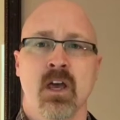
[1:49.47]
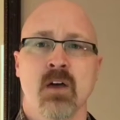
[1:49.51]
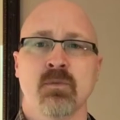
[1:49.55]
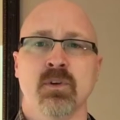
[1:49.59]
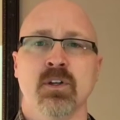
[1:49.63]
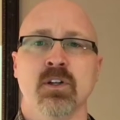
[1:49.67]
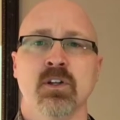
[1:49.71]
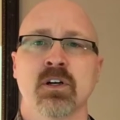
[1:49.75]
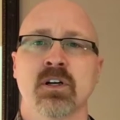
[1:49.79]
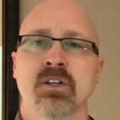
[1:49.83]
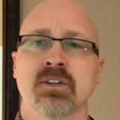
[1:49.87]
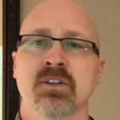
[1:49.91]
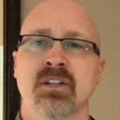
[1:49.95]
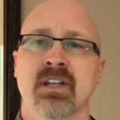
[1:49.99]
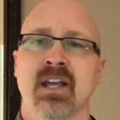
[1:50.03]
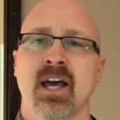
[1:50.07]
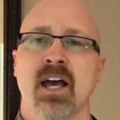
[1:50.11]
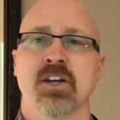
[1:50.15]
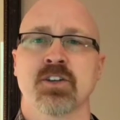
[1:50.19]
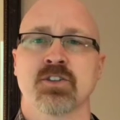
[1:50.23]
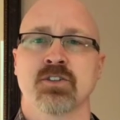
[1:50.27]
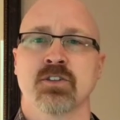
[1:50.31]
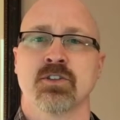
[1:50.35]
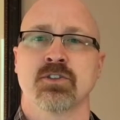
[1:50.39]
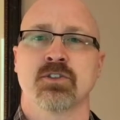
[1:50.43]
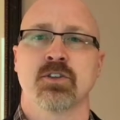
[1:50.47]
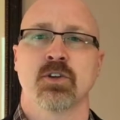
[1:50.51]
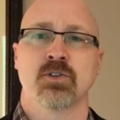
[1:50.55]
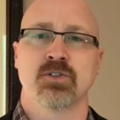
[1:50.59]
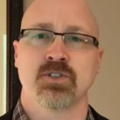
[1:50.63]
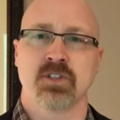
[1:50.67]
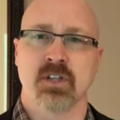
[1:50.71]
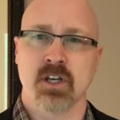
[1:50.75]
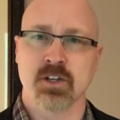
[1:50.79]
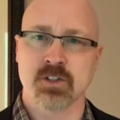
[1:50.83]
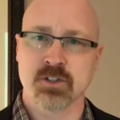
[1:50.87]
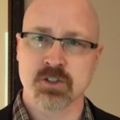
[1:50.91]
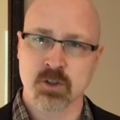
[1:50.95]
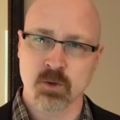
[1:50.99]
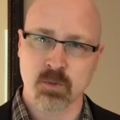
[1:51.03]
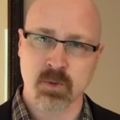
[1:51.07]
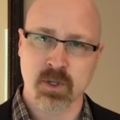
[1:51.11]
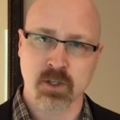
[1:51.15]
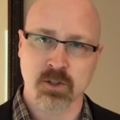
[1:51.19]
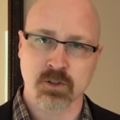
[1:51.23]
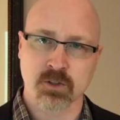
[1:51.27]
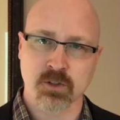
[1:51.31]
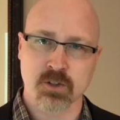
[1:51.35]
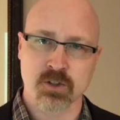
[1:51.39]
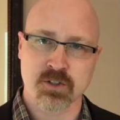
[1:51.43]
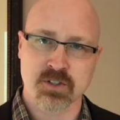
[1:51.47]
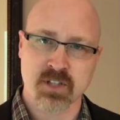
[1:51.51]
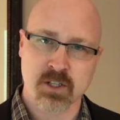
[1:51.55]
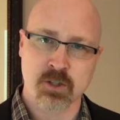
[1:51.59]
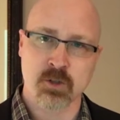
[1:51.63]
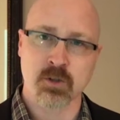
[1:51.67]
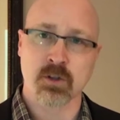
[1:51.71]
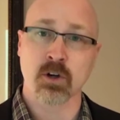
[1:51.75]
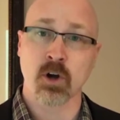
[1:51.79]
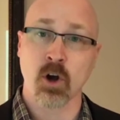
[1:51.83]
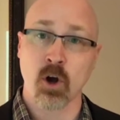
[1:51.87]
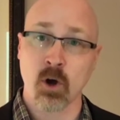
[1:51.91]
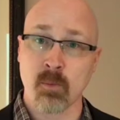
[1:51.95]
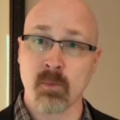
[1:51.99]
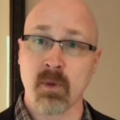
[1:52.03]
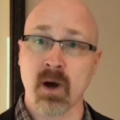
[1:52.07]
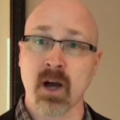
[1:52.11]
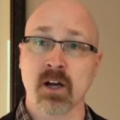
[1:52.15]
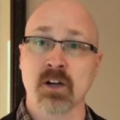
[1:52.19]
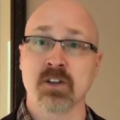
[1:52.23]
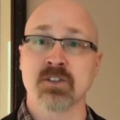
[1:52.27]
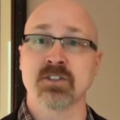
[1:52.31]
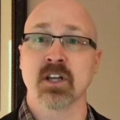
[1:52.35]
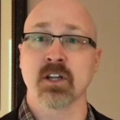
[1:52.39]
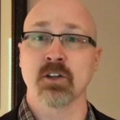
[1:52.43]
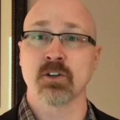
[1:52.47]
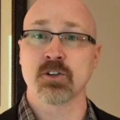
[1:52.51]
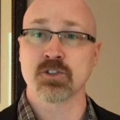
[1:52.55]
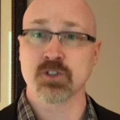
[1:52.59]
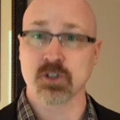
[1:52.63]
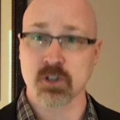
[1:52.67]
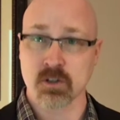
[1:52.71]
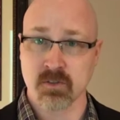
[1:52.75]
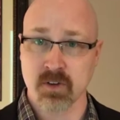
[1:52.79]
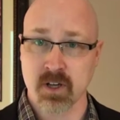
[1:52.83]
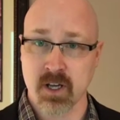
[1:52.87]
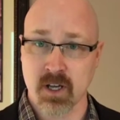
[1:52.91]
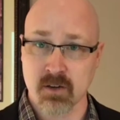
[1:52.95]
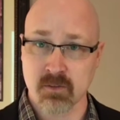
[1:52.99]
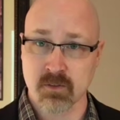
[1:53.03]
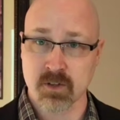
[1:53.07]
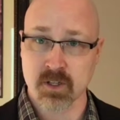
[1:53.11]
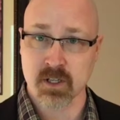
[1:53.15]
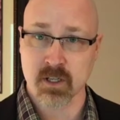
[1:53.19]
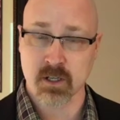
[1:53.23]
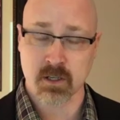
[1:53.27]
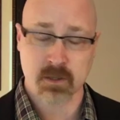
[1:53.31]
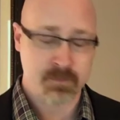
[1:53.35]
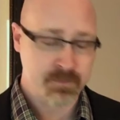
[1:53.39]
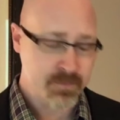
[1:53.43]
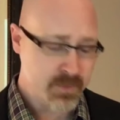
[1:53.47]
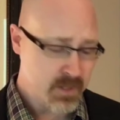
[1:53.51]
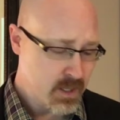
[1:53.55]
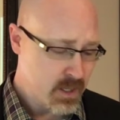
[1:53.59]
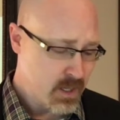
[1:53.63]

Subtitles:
If we look at the National Association of Realtors, they do their home buyer and seller survey every year.